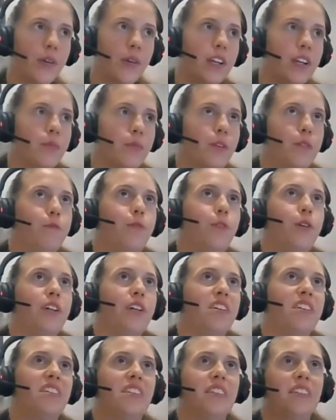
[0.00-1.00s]
water
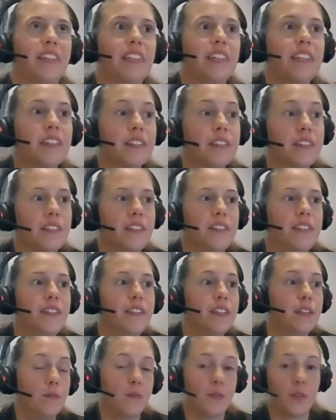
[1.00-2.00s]
milfoil is
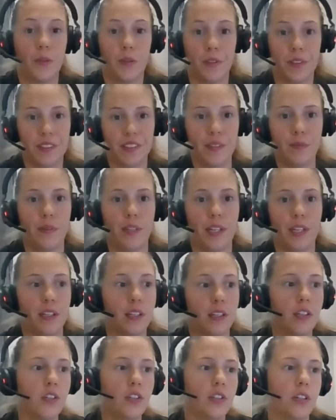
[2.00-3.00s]
difficult to
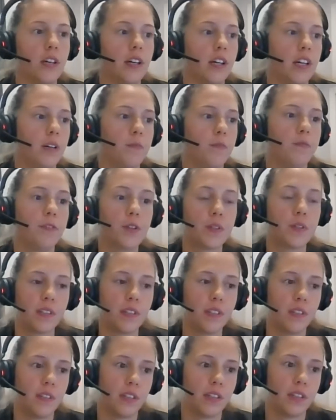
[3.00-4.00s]
manage. Um,
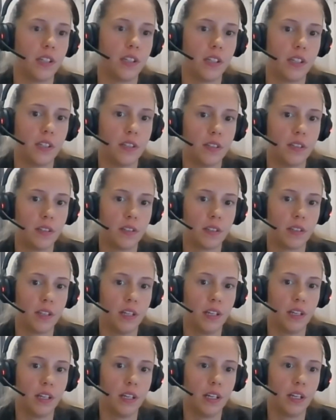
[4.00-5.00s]
firstly, there is
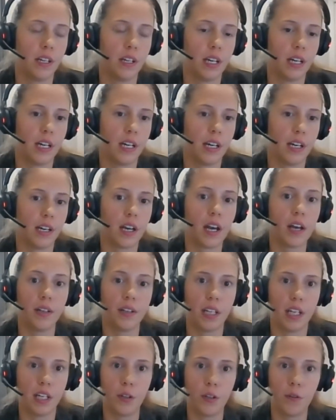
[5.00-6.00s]
uh, a
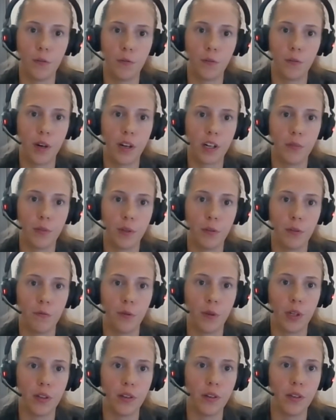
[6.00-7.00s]
native water
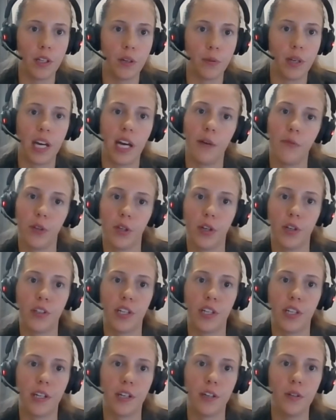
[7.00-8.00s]
milfoil that we have in
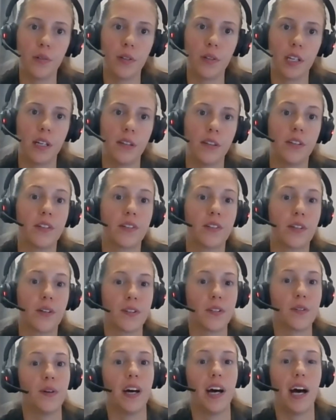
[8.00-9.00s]
Ontario, and there's
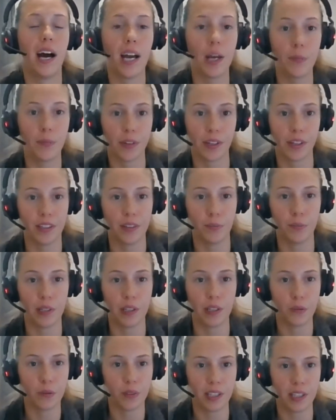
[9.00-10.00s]
also a hybrid
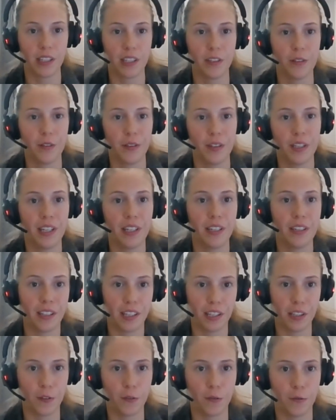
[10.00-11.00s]
between
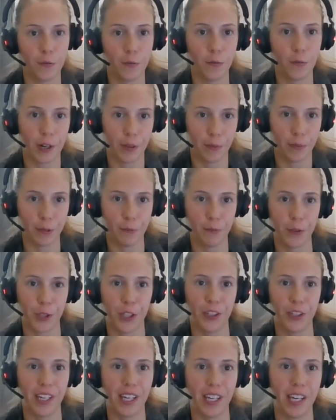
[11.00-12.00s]
native water
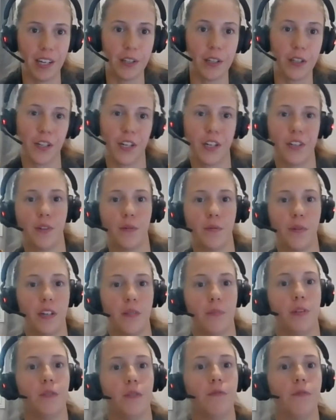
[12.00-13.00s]
milfoil and Eurasian
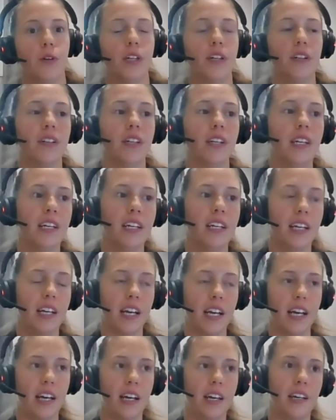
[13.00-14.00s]
water milfoil.
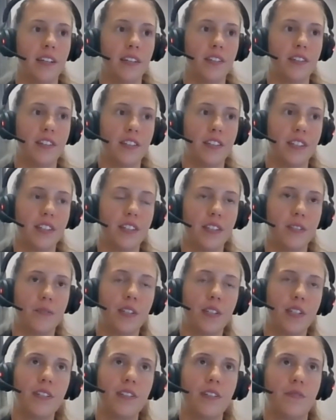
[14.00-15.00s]
And it's
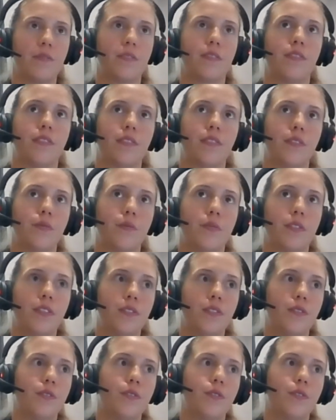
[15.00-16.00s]
very difficult
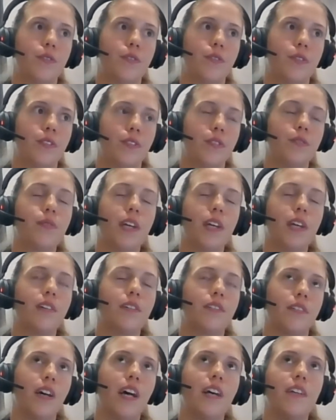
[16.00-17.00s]
to, you
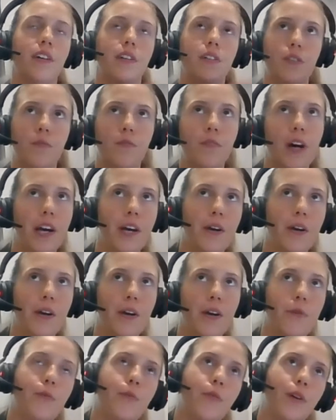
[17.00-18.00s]
can't identify
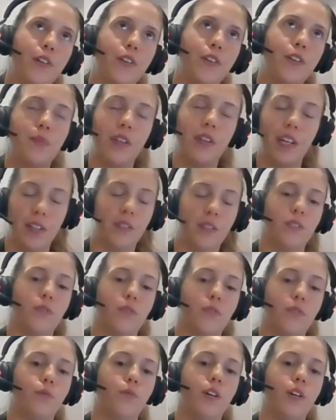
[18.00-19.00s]
which plant is
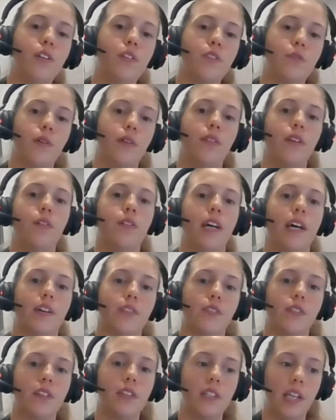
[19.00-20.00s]
which without actually
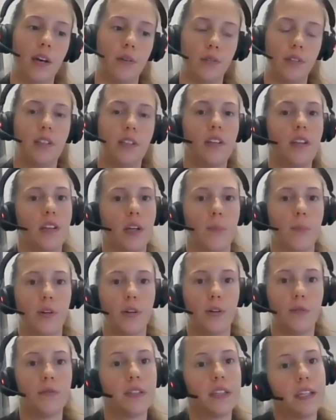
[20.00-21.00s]
counting the number of
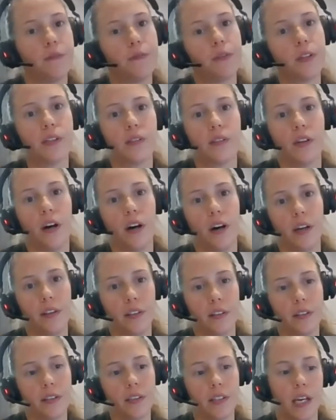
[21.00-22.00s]
leaflets on the
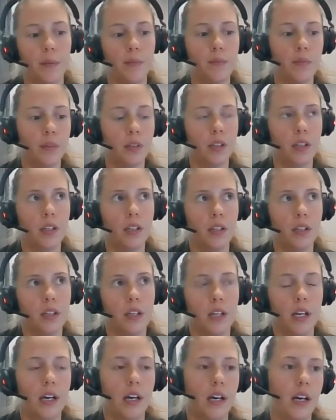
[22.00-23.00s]
stem.
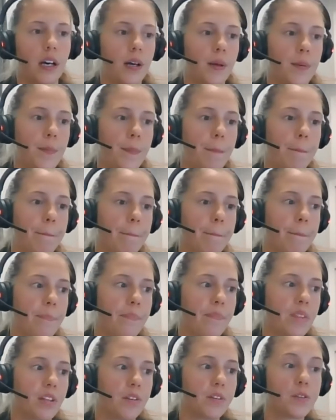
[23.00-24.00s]
Um,
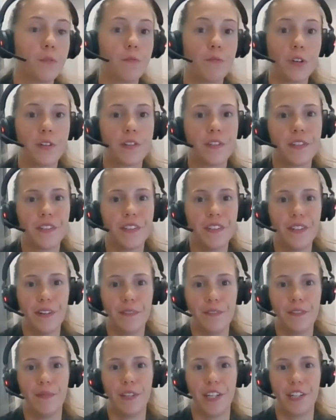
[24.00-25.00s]
so firstly, you
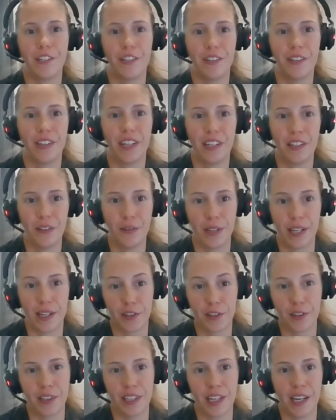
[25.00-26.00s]
have to make sure that you
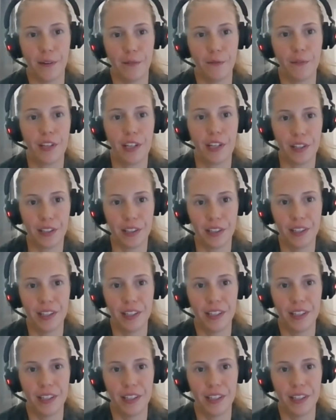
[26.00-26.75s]
actually have the